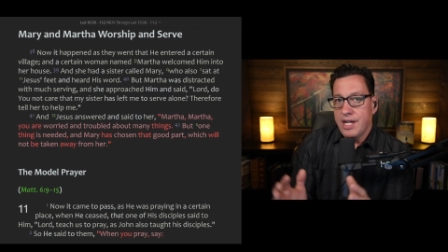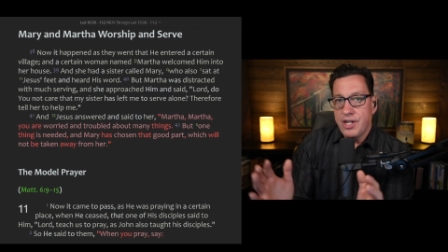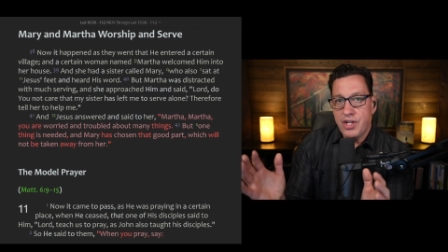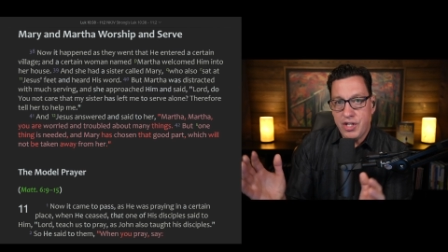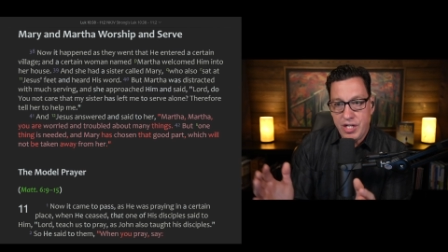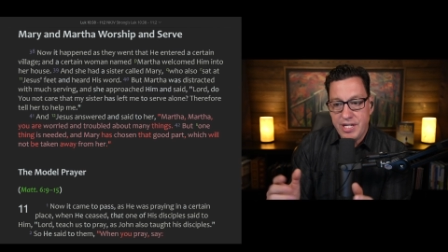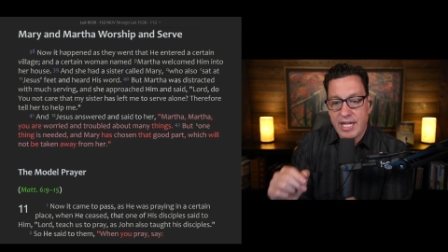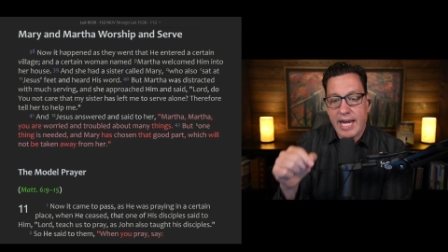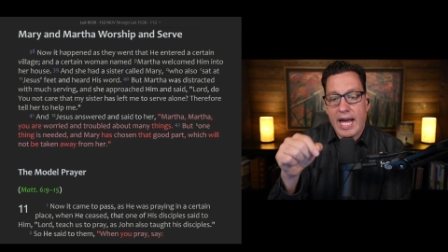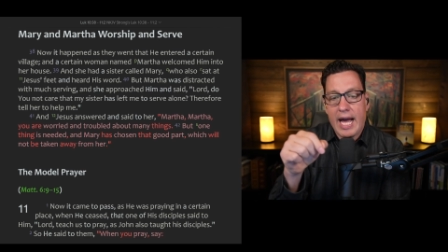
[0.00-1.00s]
She's
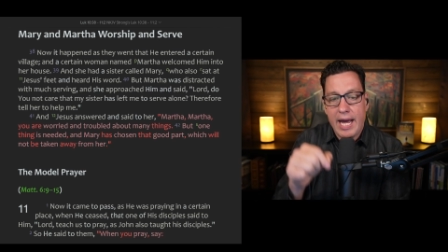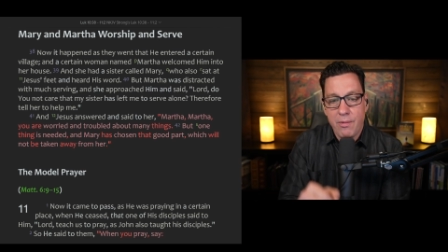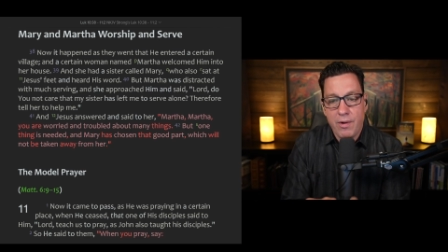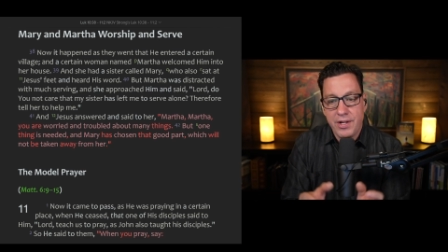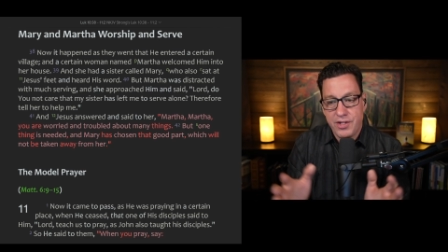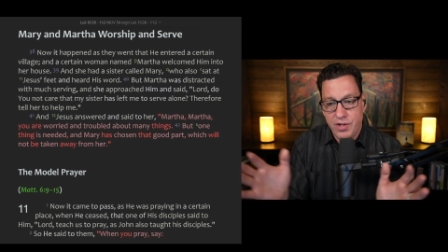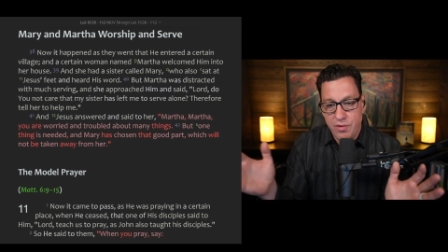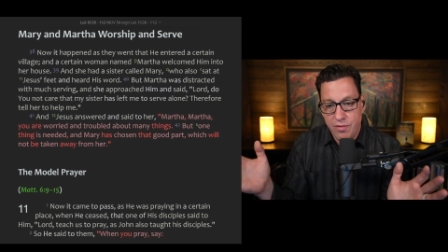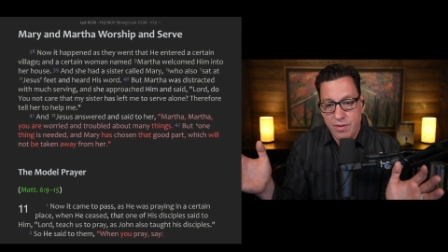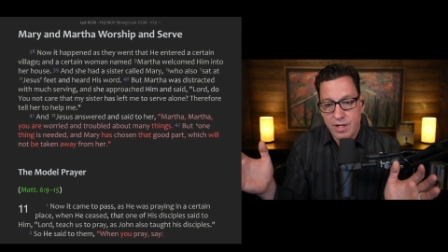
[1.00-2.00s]
like, I want
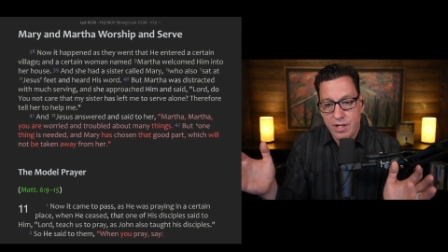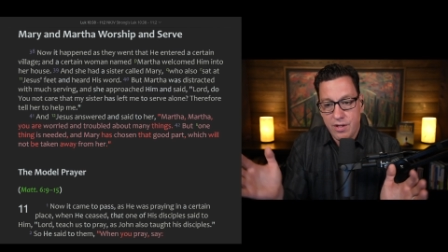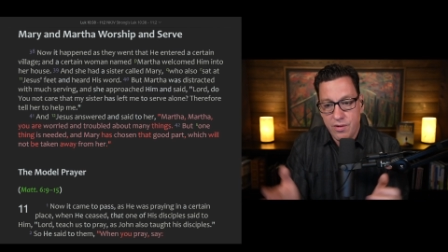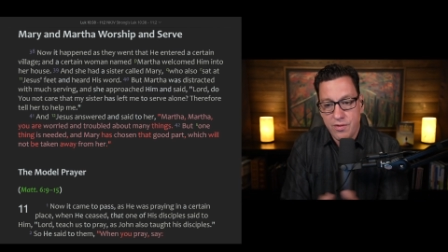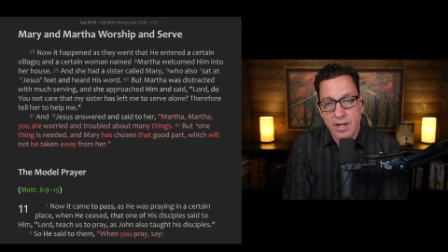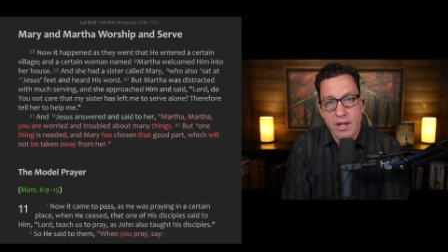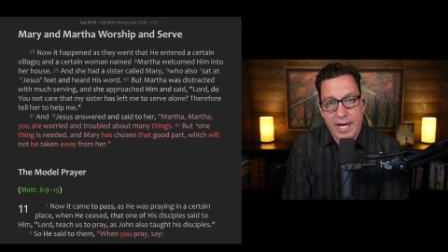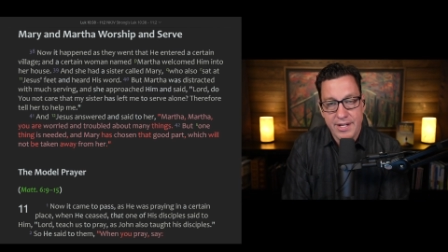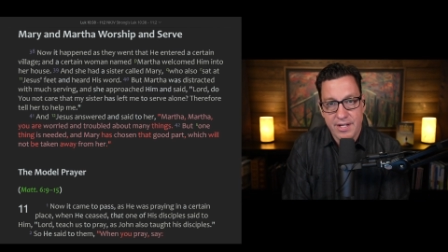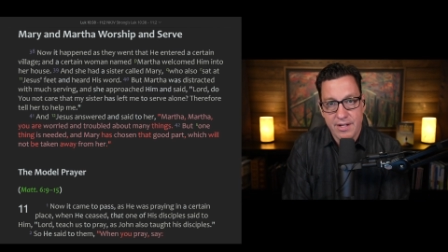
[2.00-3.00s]
to
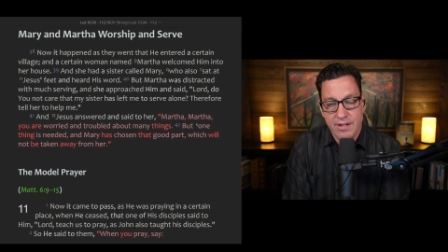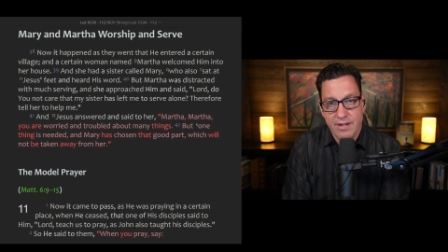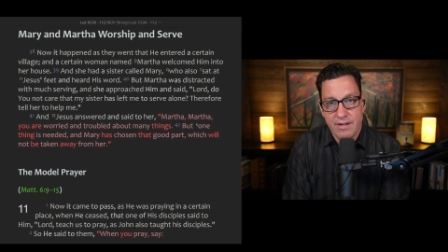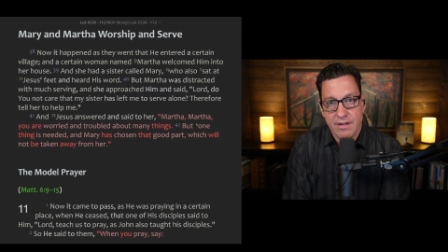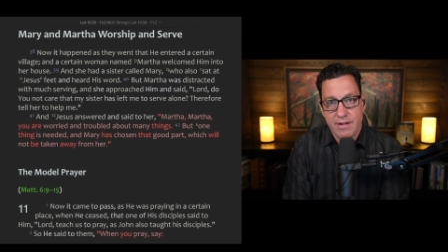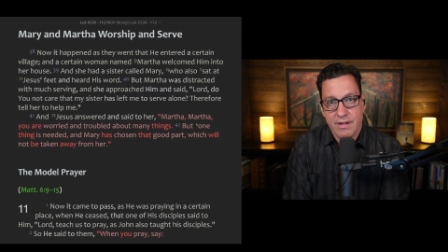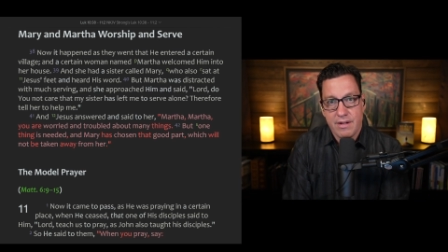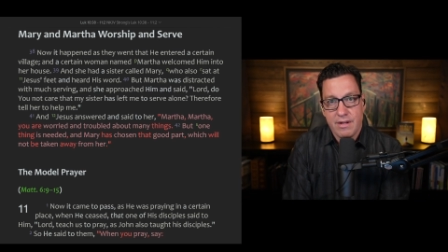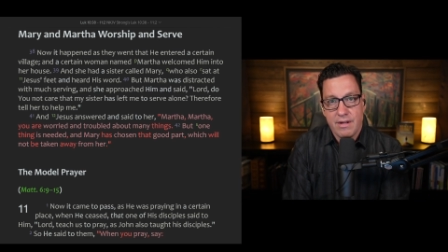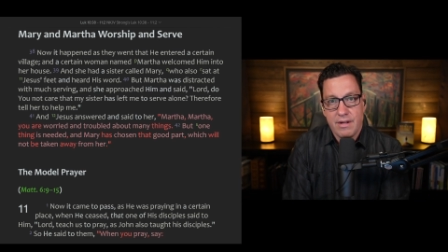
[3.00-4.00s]
utilize this
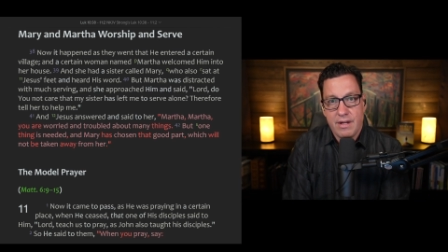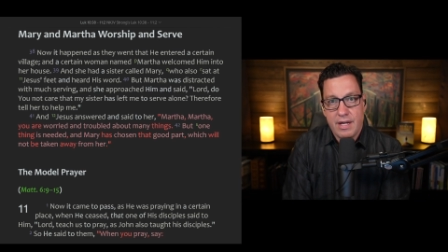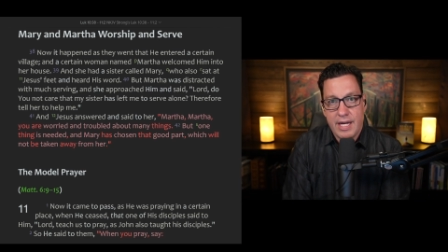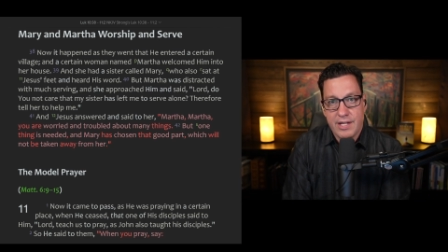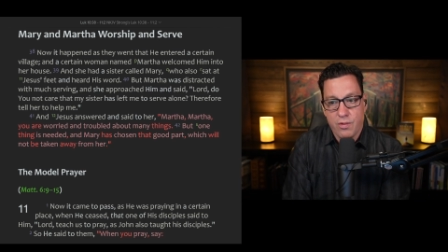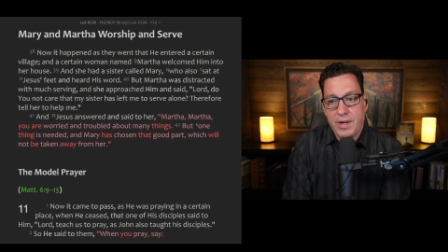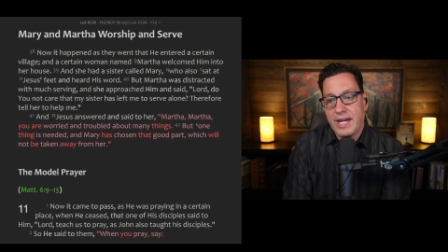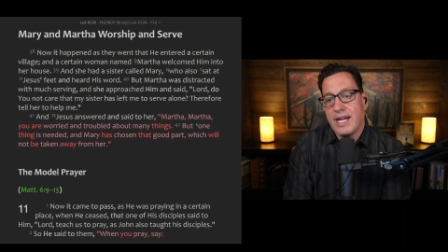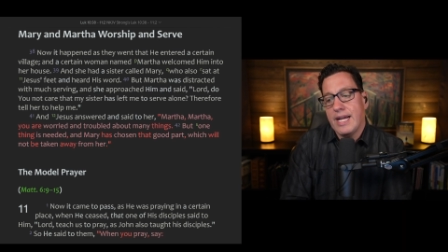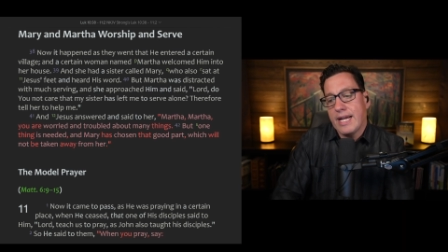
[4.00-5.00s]
as a way to
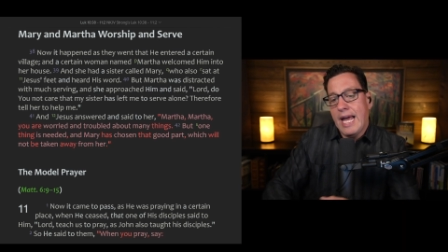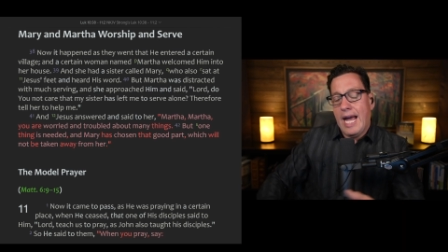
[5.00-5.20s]
connect.